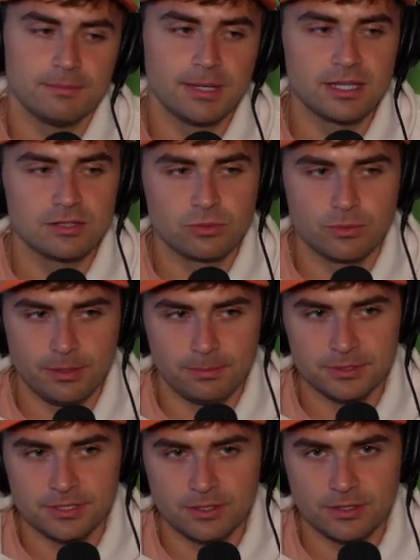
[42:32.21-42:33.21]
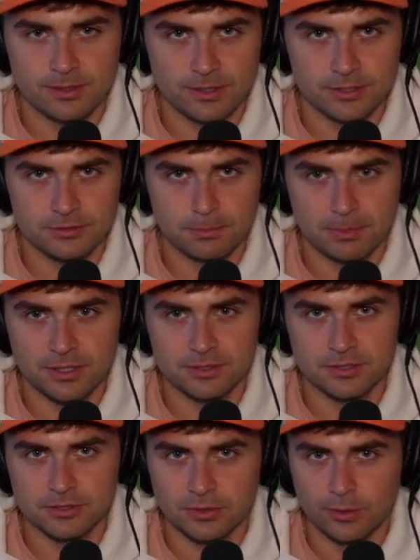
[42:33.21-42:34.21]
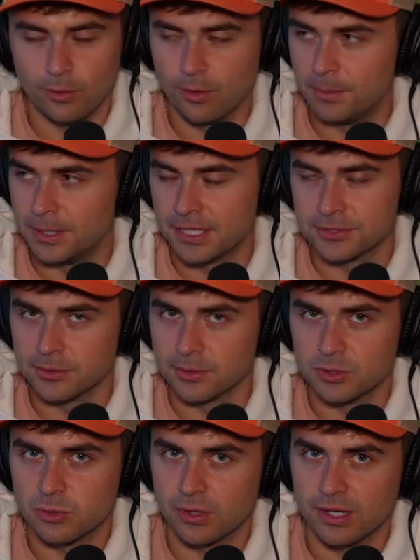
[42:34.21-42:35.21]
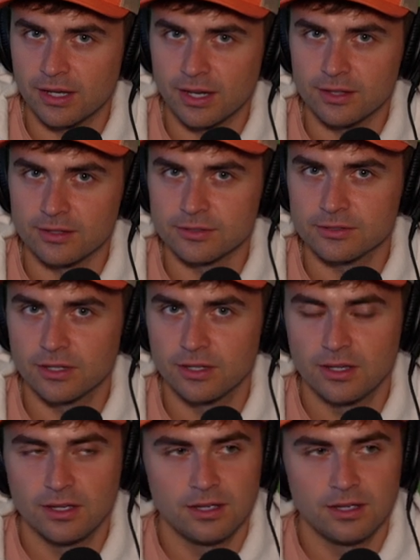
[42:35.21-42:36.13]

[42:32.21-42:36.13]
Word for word: Making 20% on 100 bucks is cool, but that's only $20.